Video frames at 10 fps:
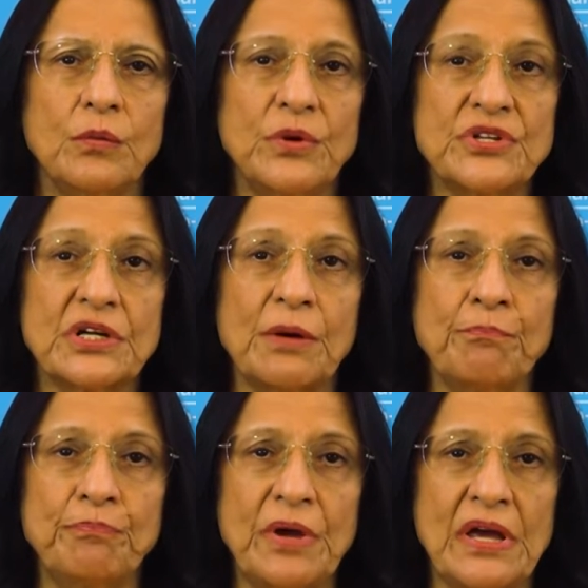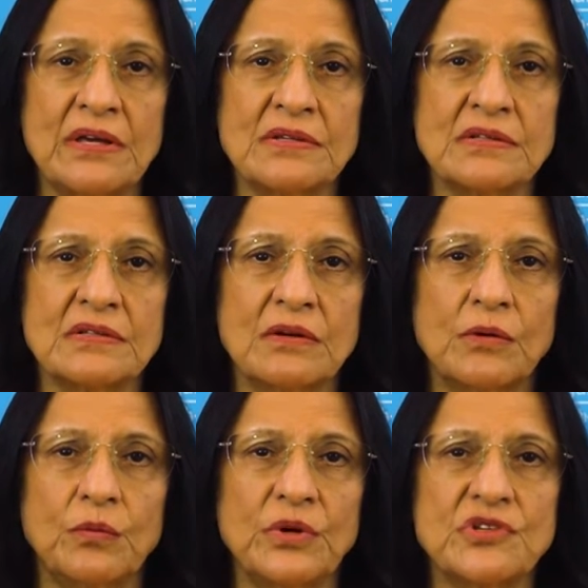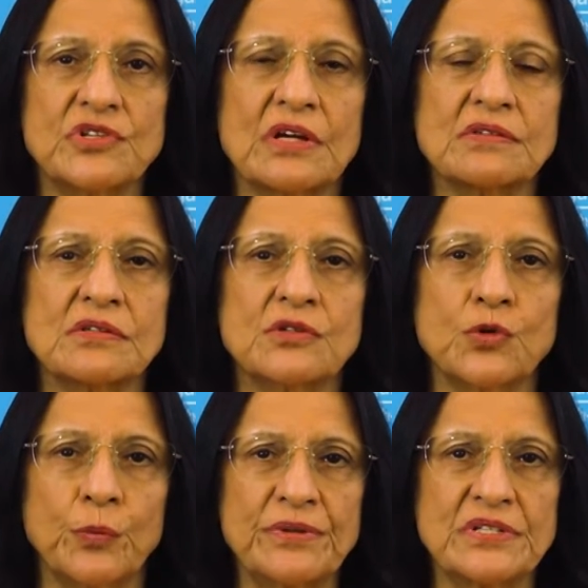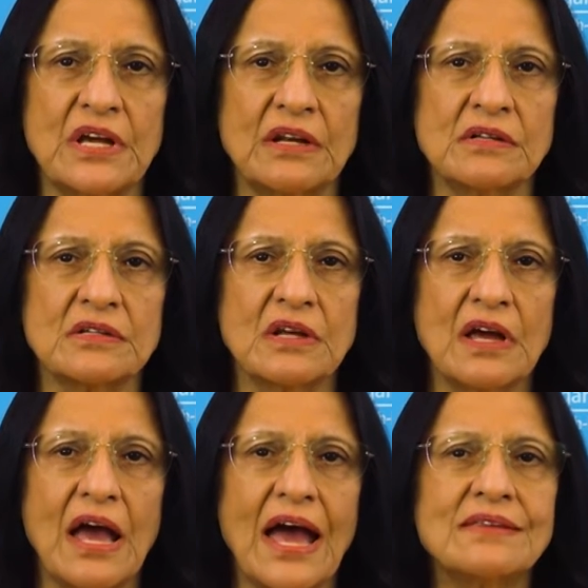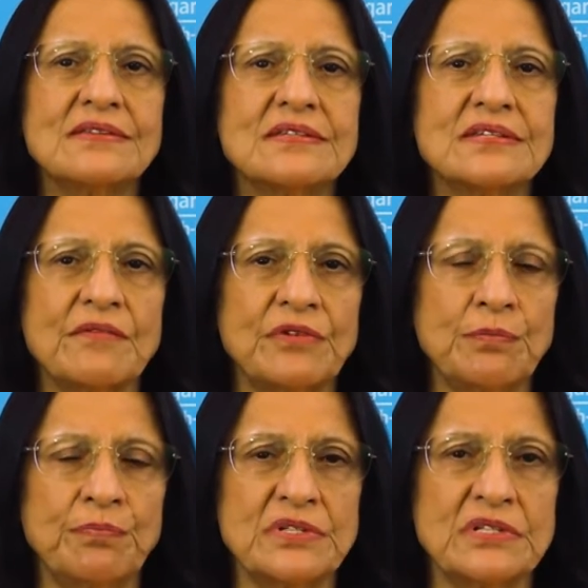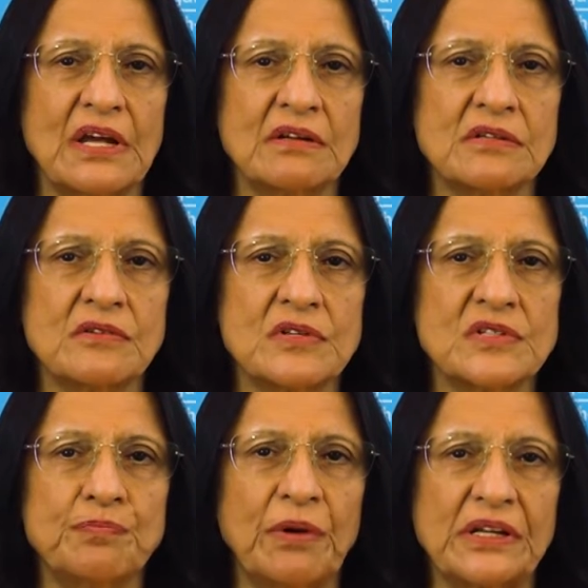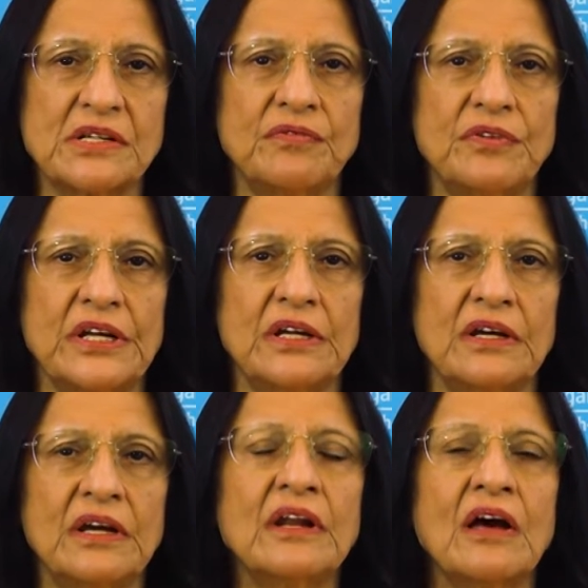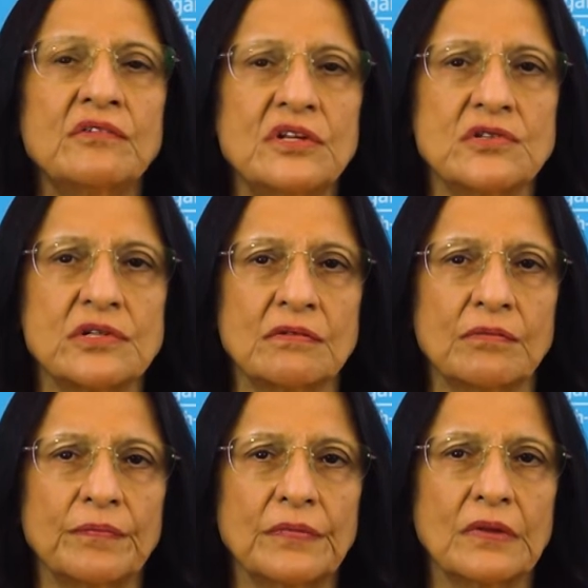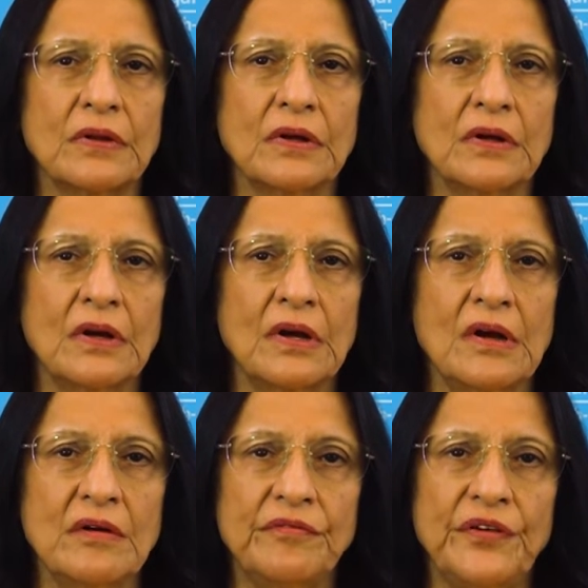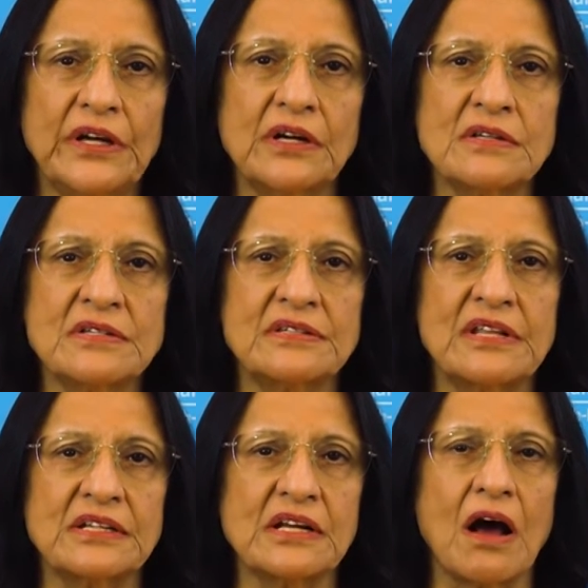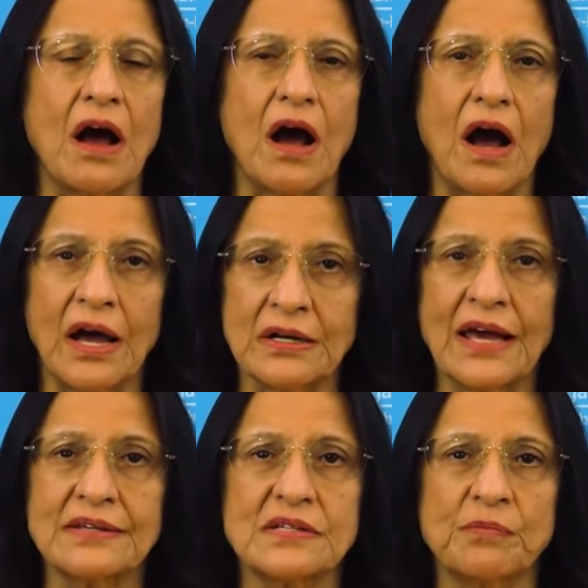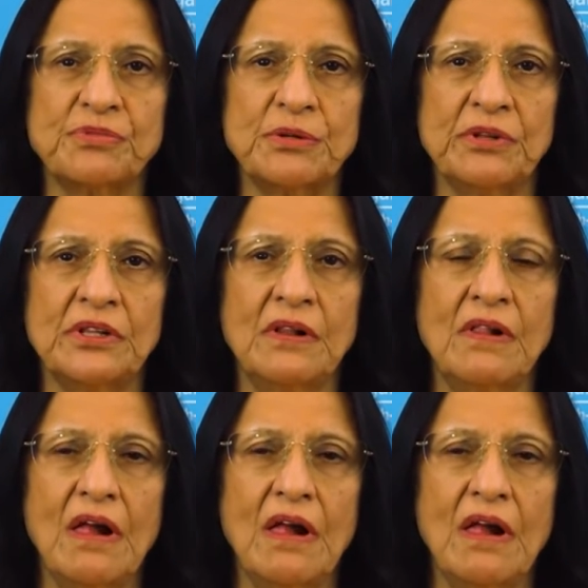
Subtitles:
which compares with just 2% and 7% respectively in our region. Figures that are unacceptable